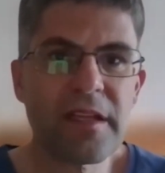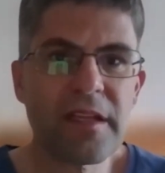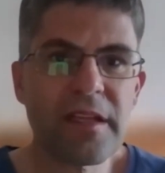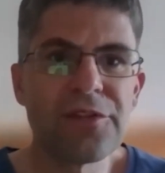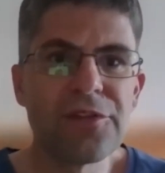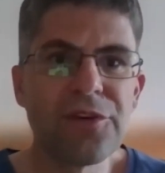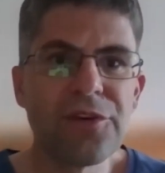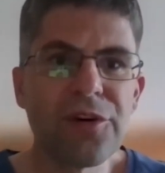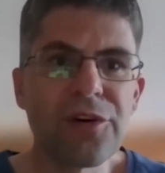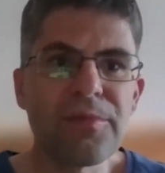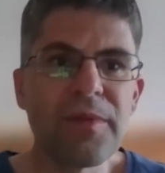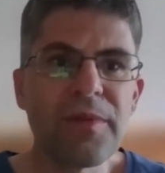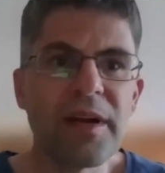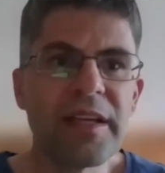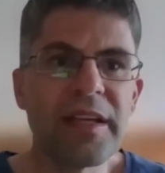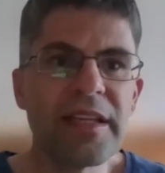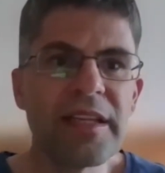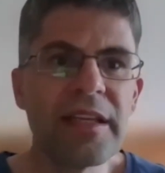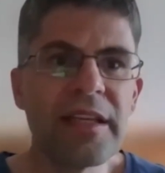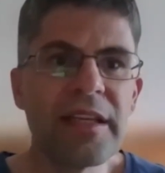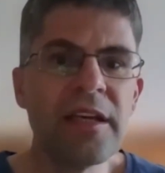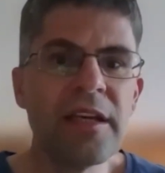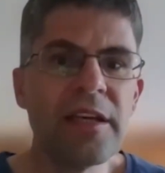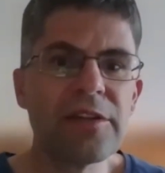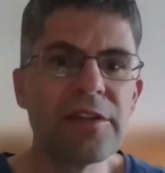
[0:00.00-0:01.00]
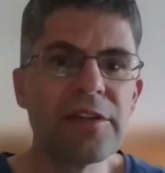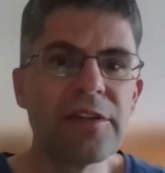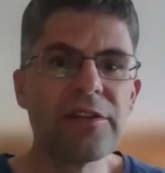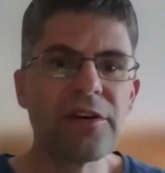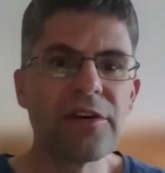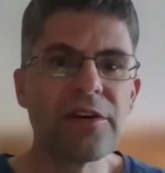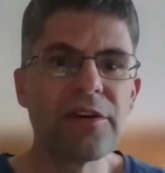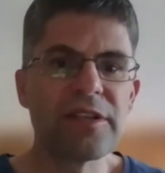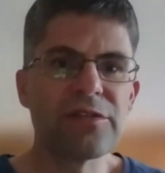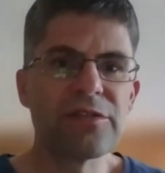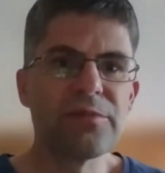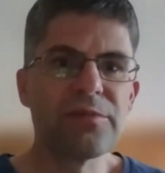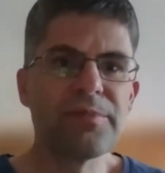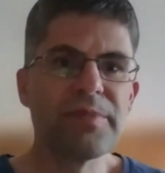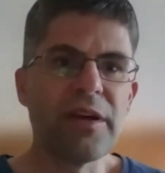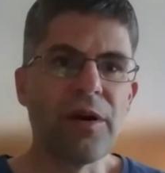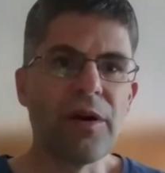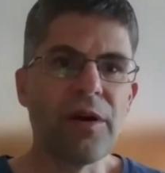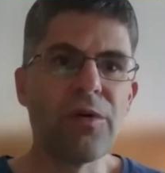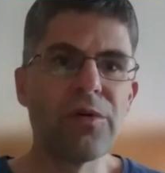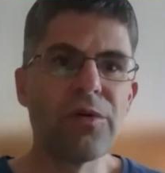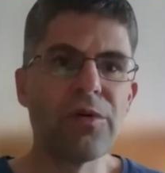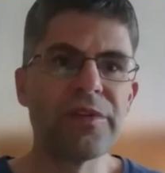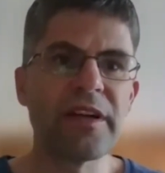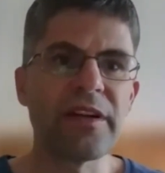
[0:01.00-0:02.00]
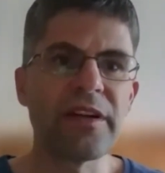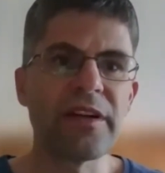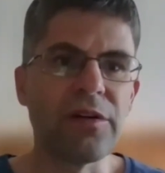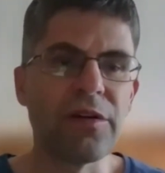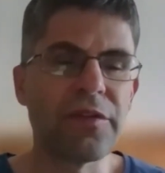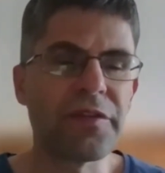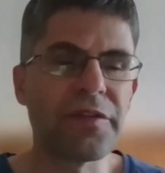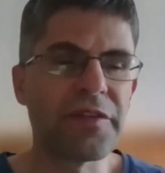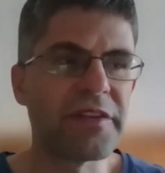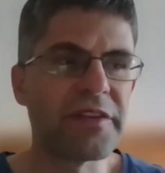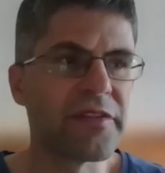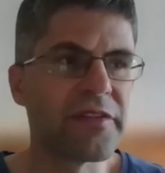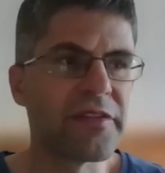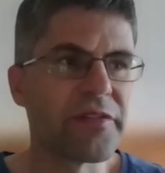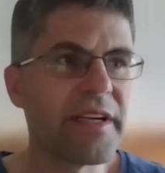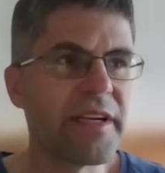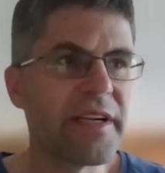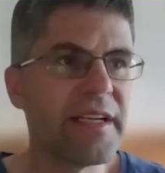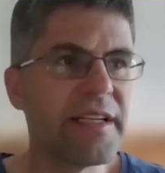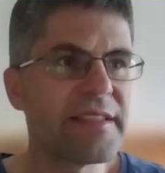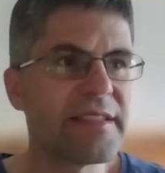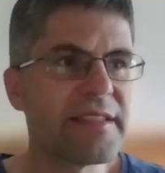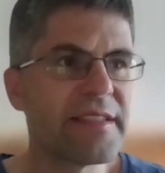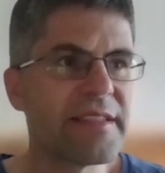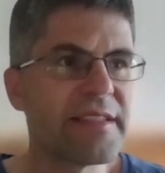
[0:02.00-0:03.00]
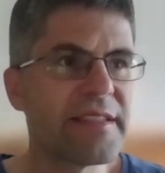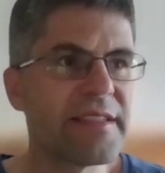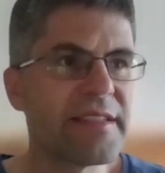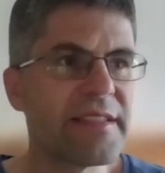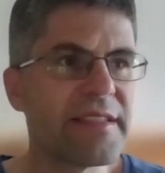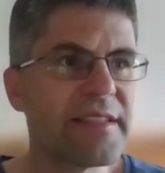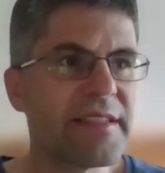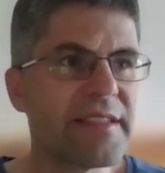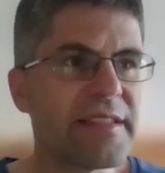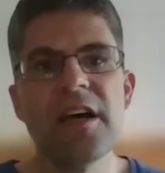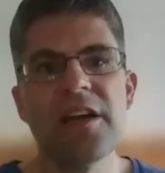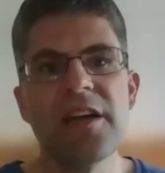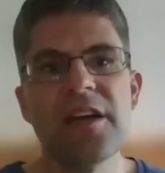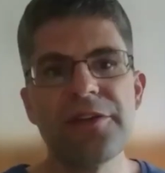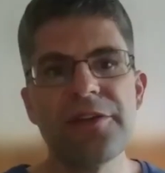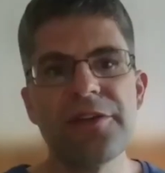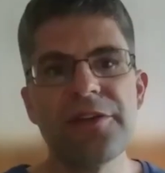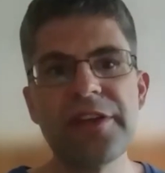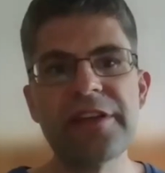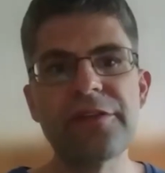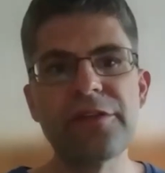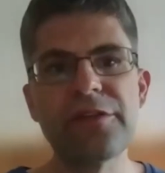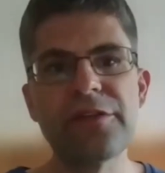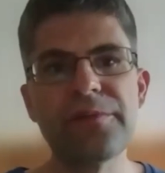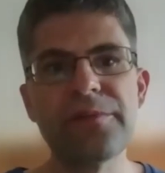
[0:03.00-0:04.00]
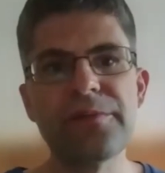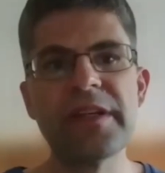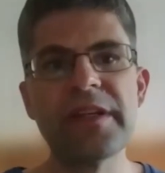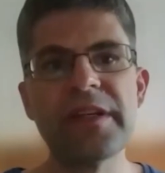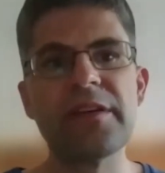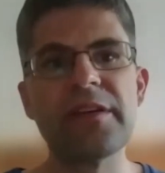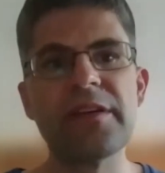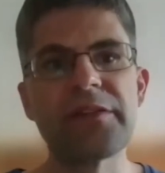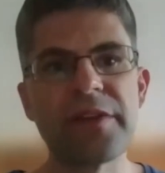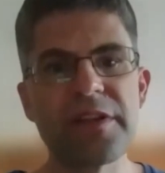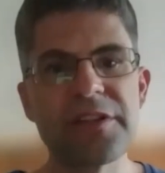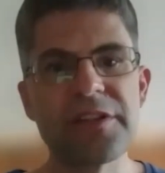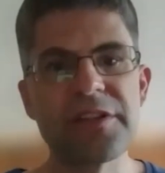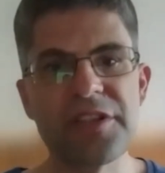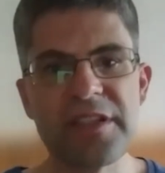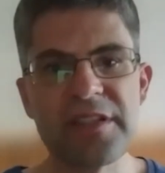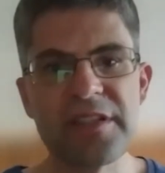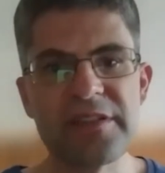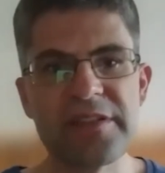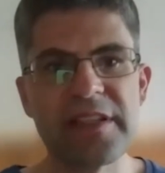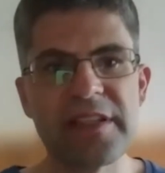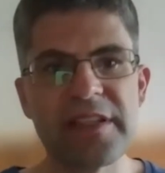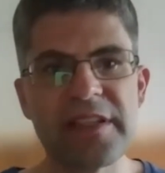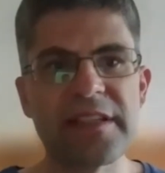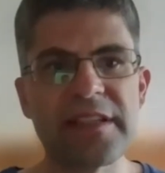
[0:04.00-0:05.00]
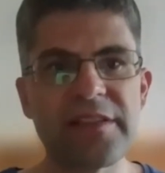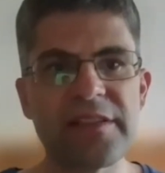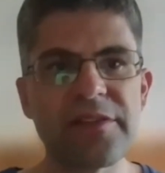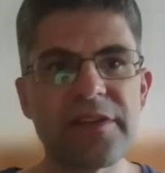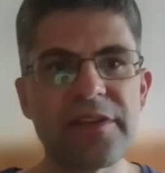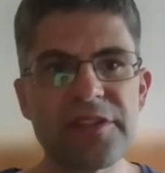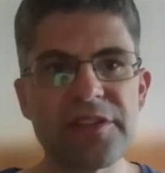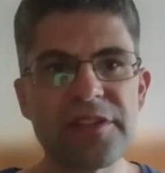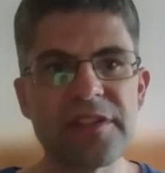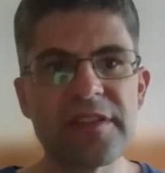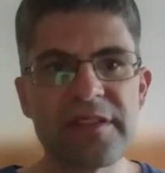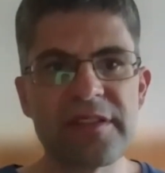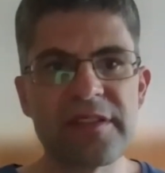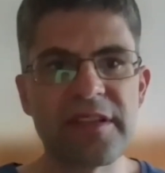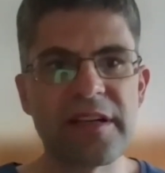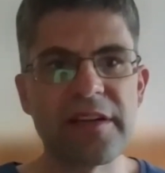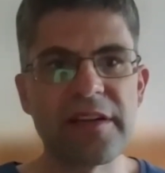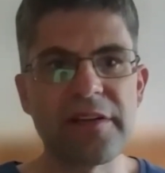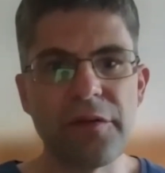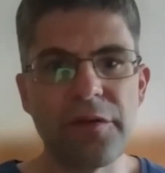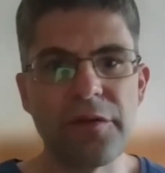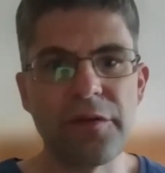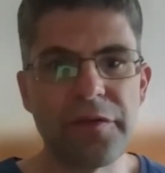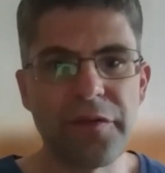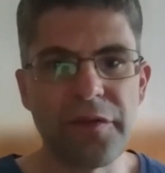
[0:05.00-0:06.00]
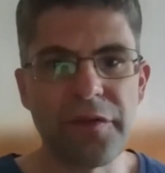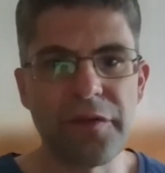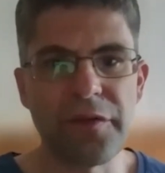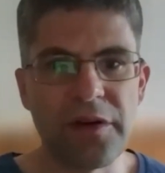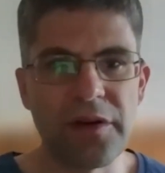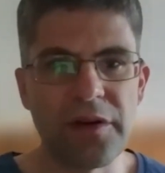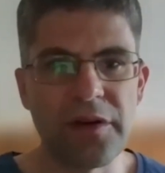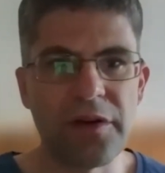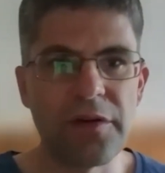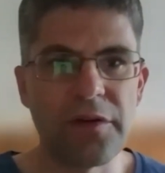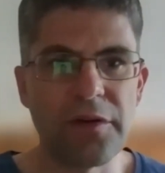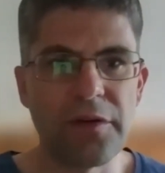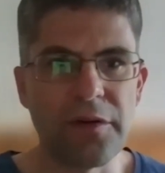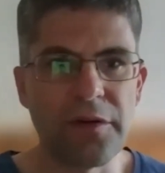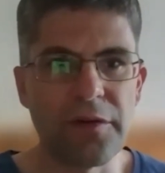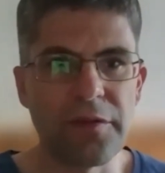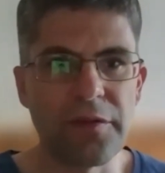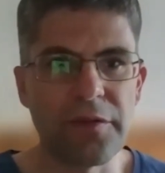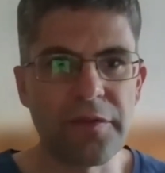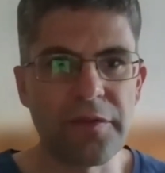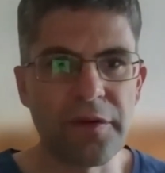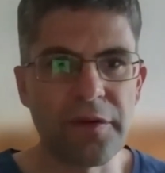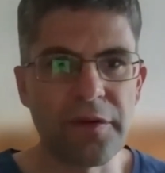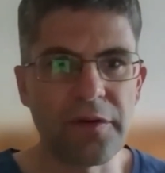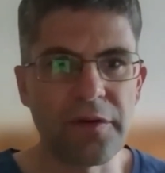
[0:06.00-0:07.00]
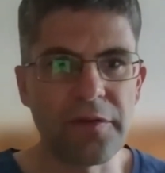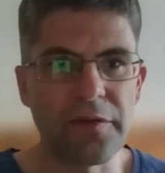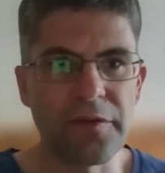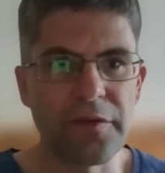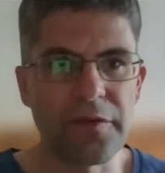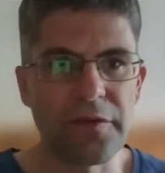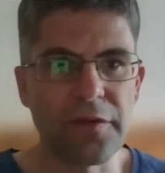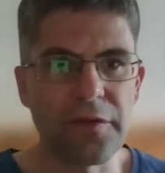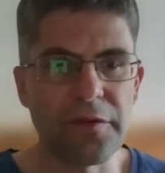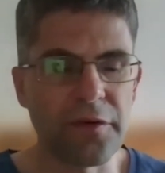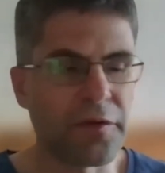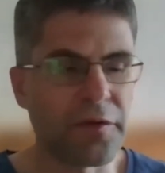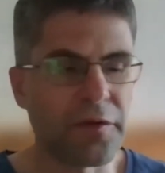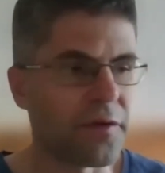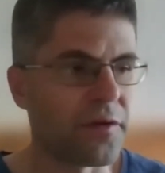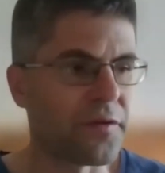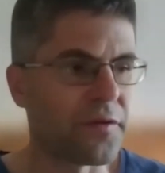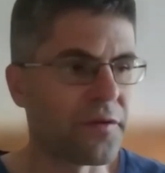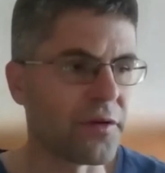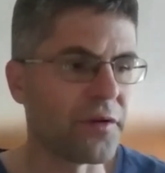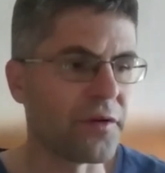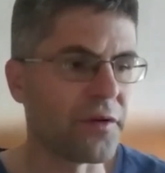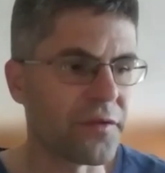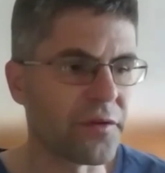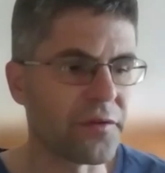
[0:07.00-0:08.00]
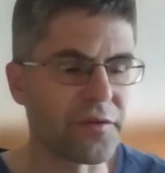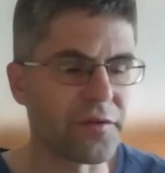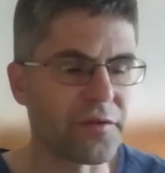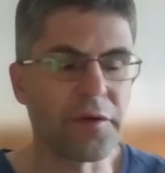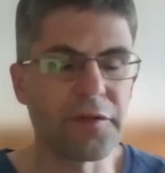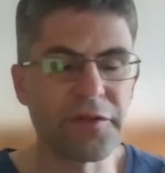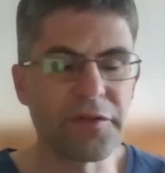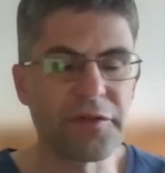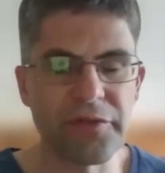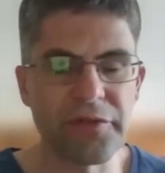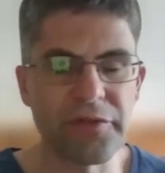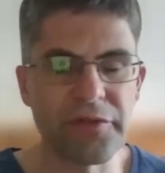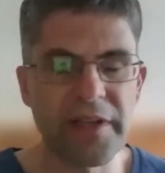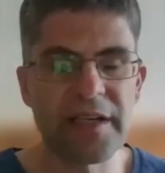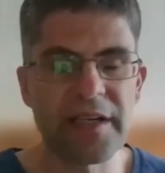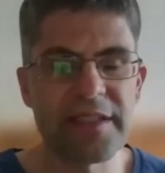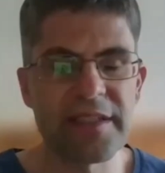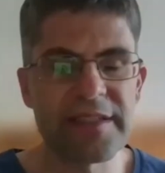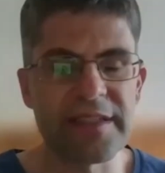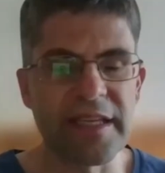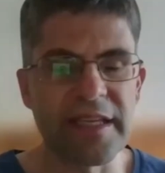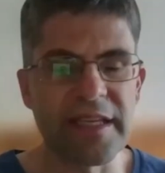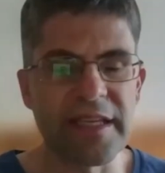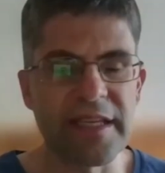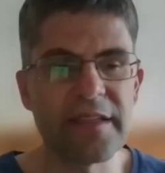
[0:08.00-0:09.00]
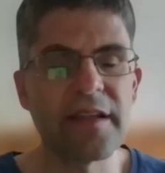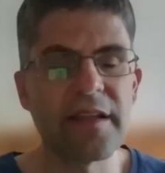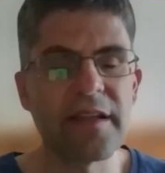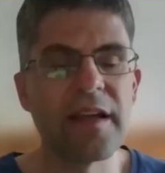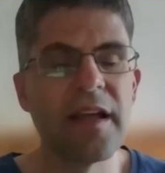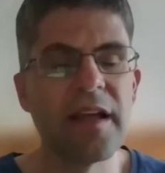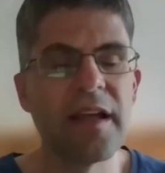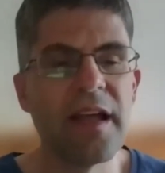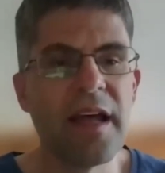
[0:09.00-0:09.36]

normally in order to be owner of the real estate, you need to be registered at the register of the real estate.